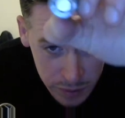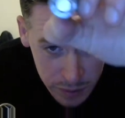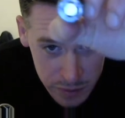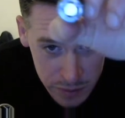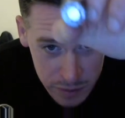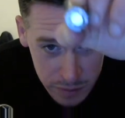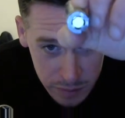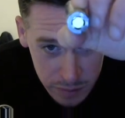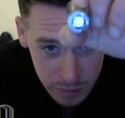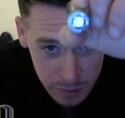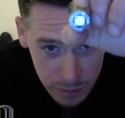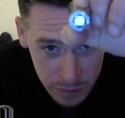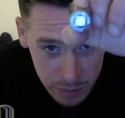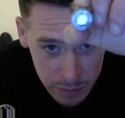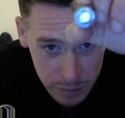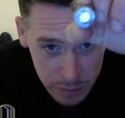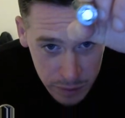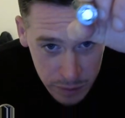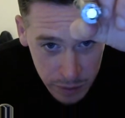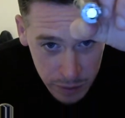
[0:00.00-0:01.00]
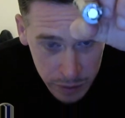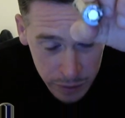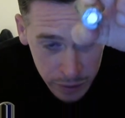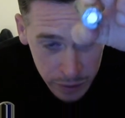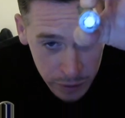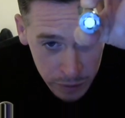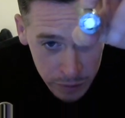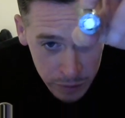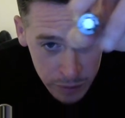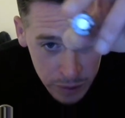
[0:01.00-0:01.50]
it's
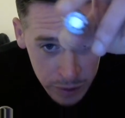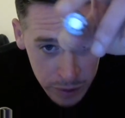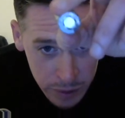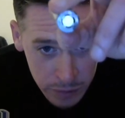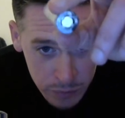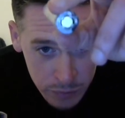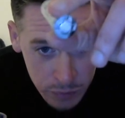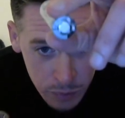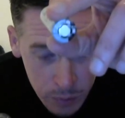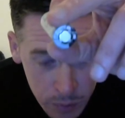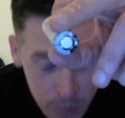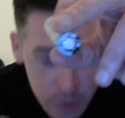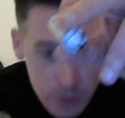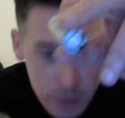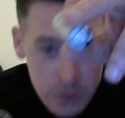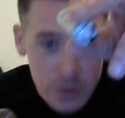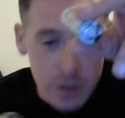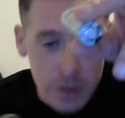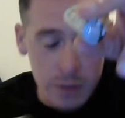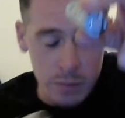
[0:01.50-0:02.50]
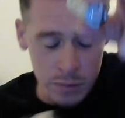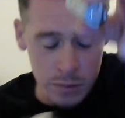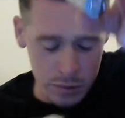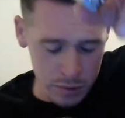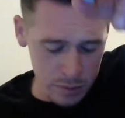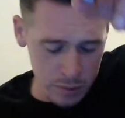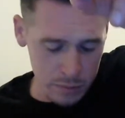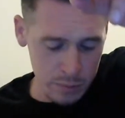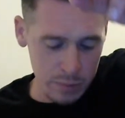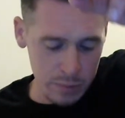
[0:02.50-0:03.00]
glare and you can't focus. I
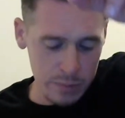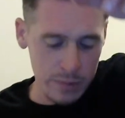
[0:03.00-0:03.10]
wonder.